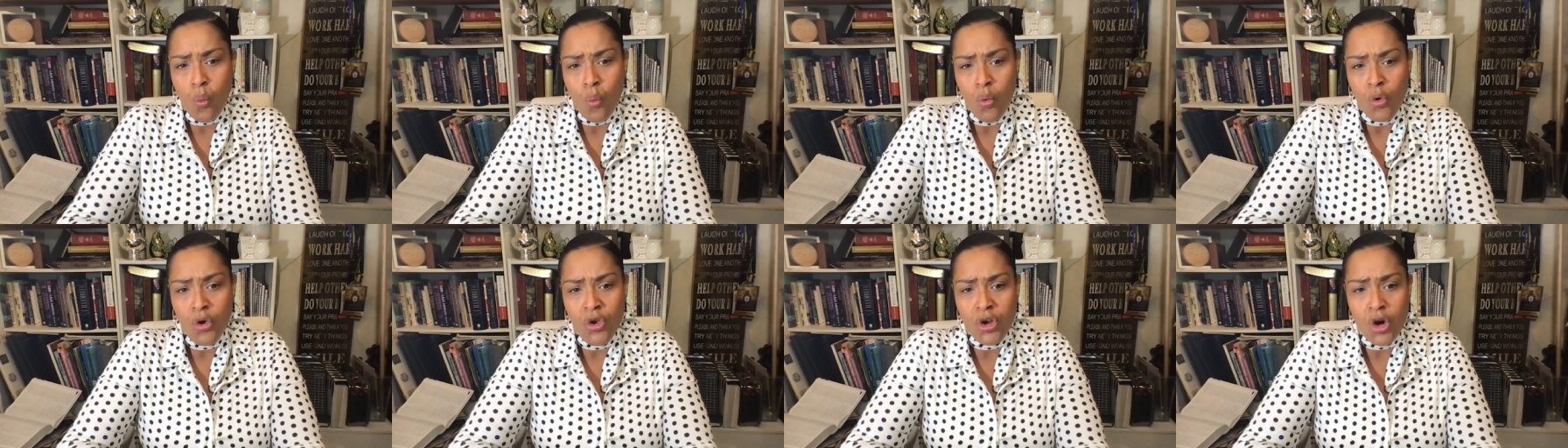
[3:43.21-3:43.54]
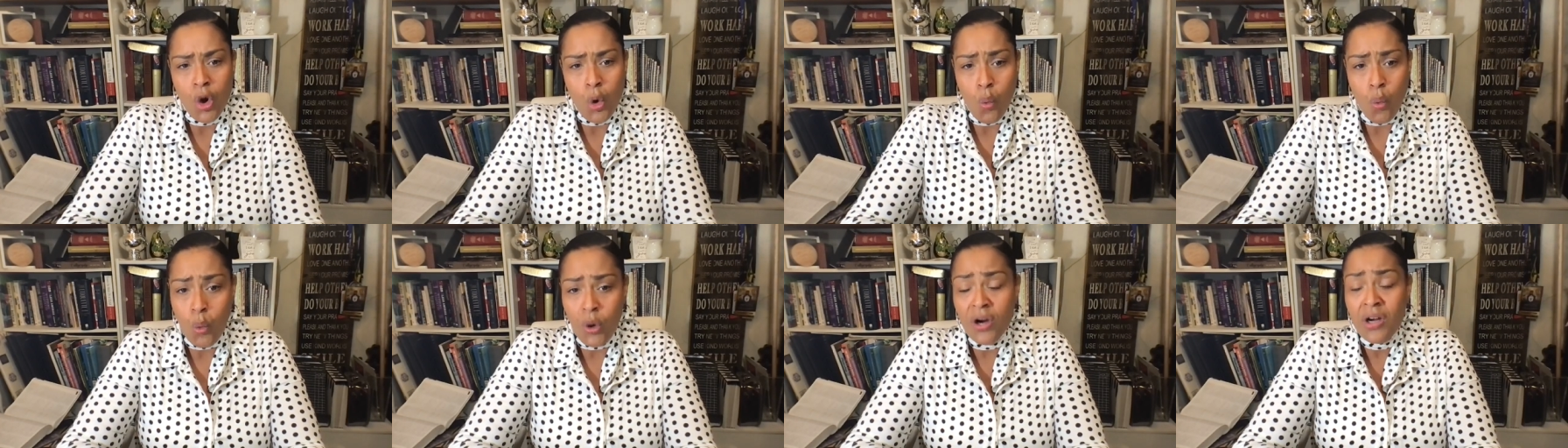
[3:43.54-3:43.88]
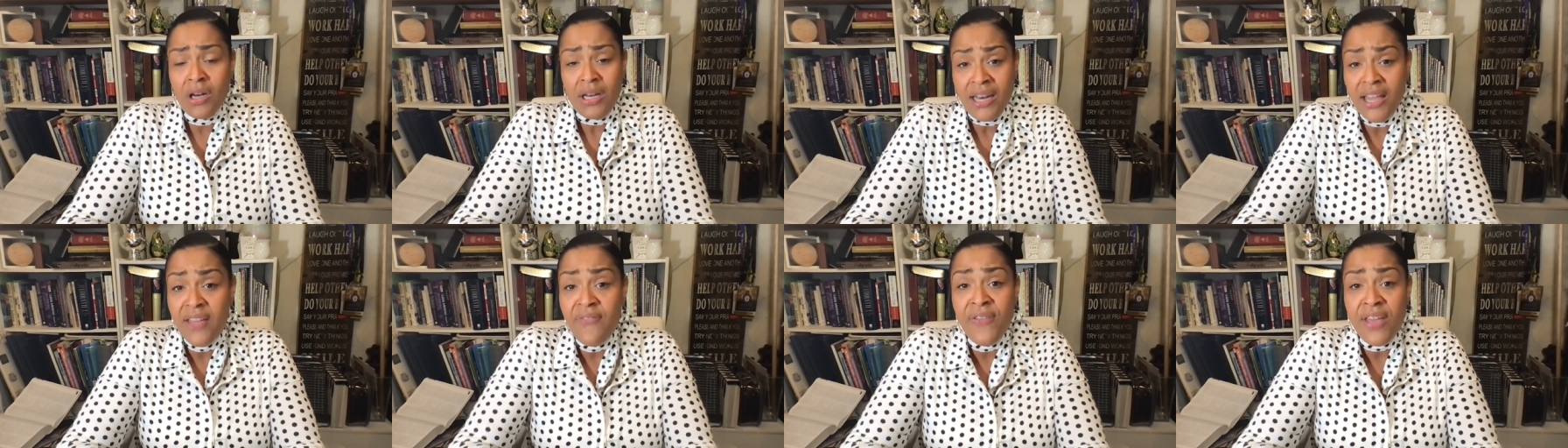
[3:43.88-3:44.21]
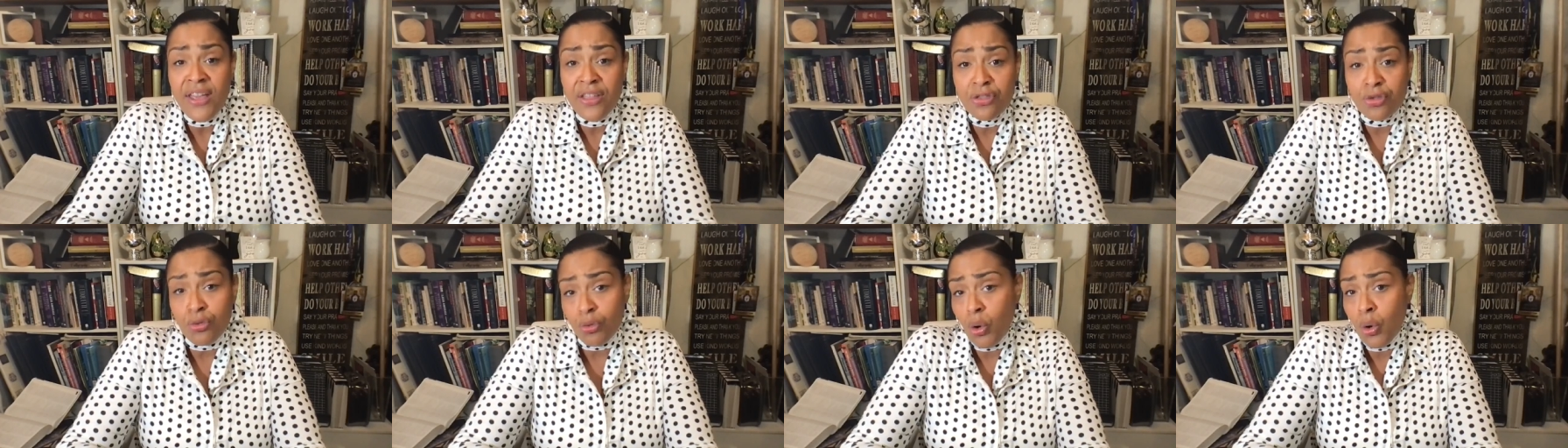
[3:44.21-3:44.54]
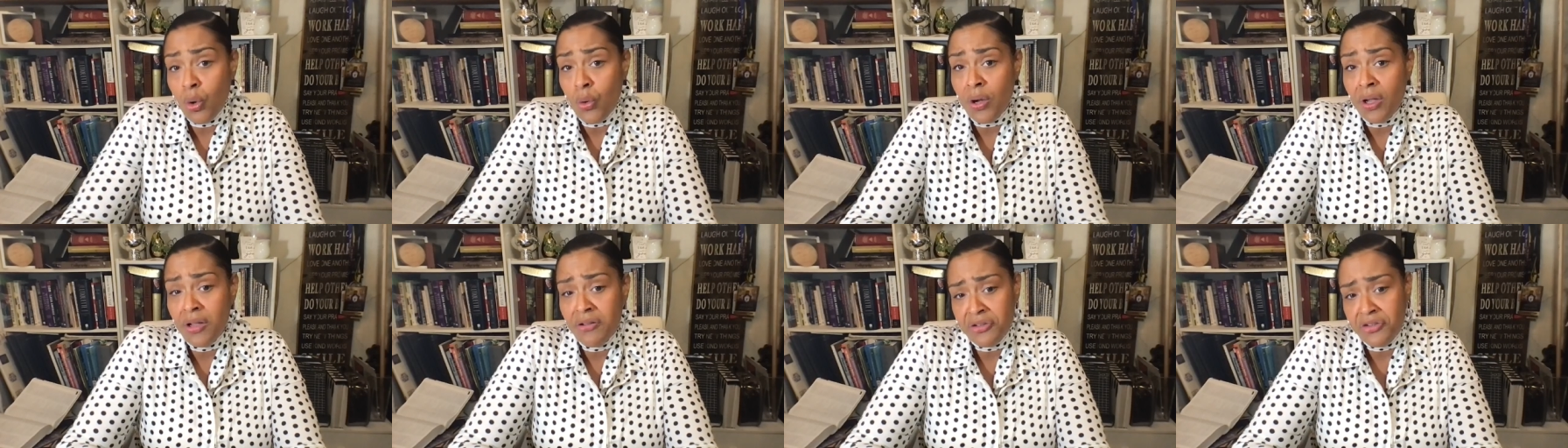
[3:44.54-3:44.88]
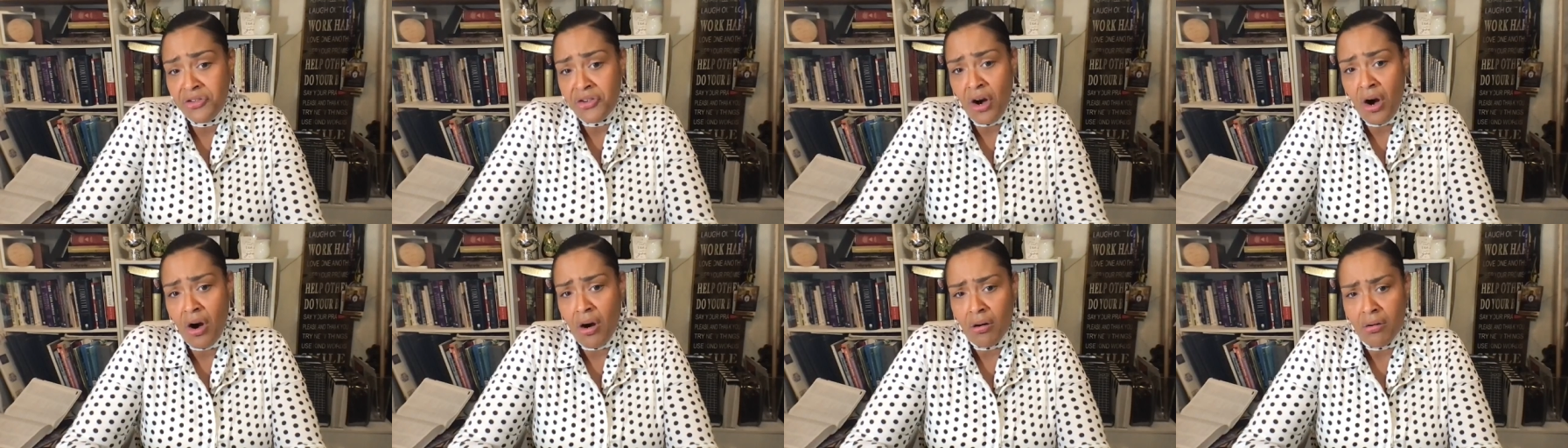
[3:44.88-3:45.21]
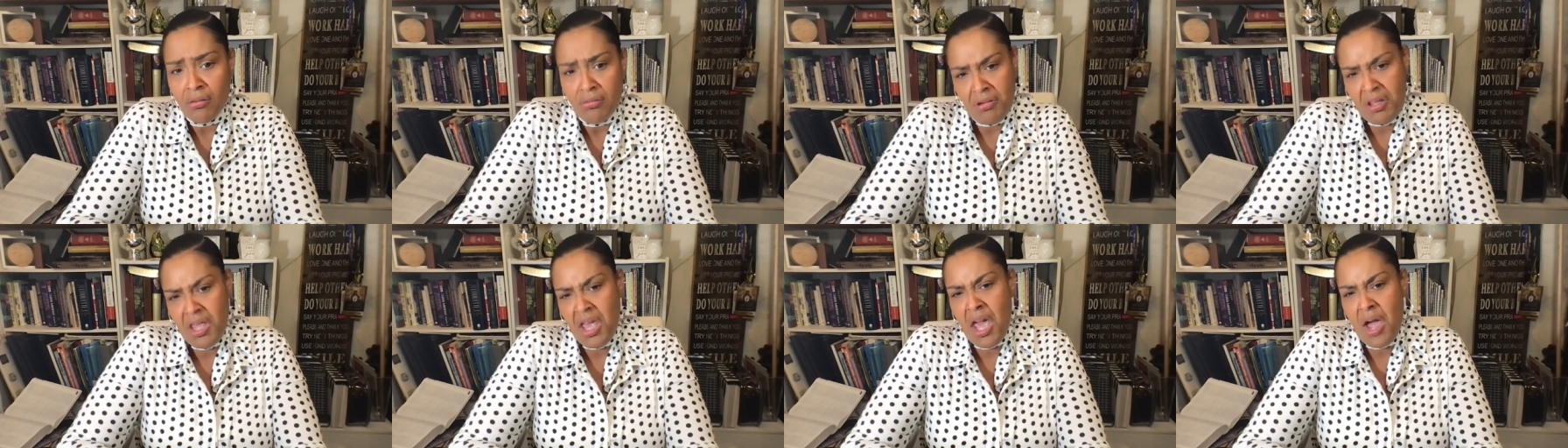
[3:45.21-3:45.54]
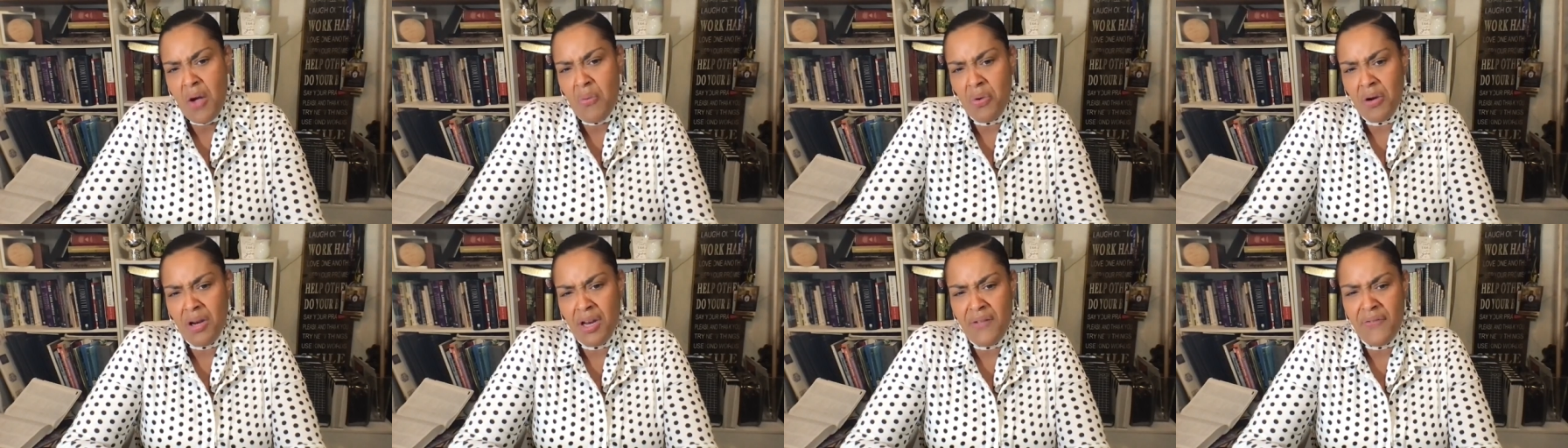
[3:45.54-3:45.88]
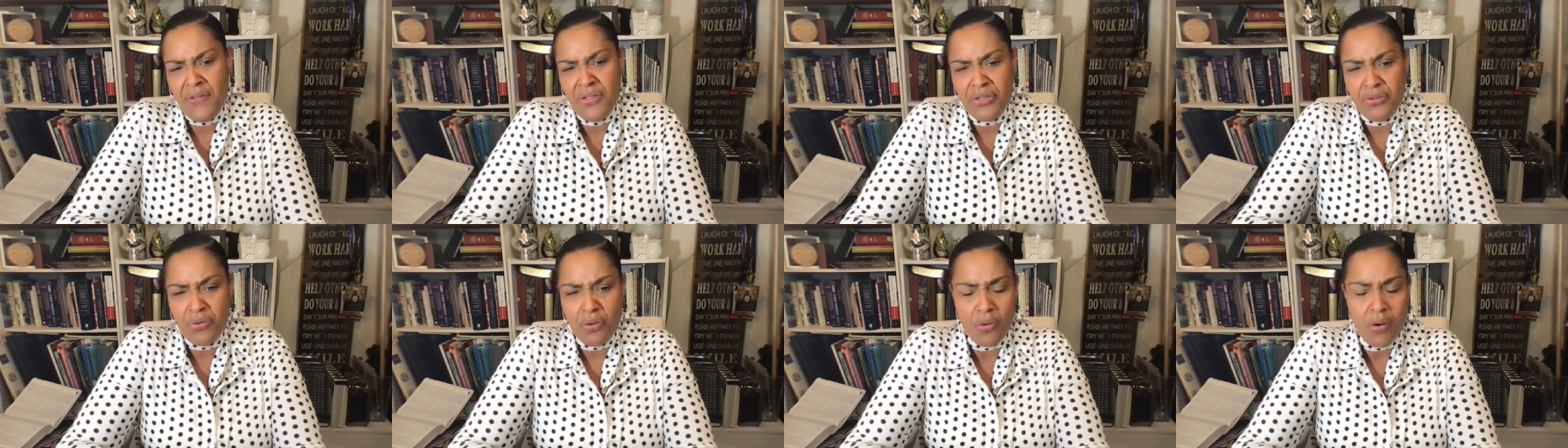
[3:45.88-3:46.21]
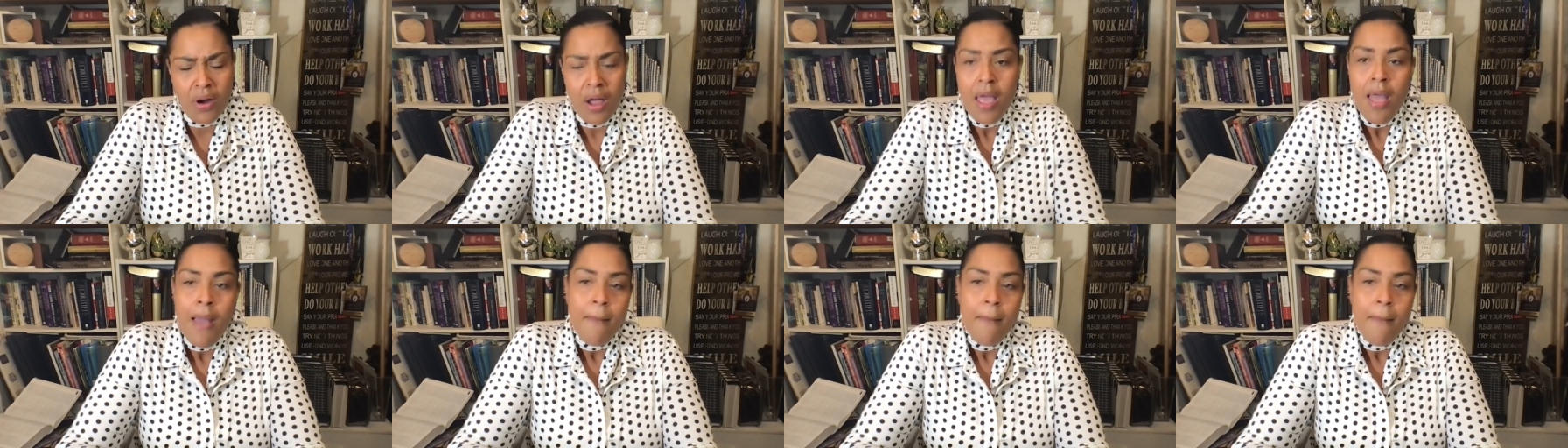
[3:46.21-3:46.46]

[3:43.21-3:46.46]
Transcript: you know, we're living through it. Sure. Yeah, we're living through it.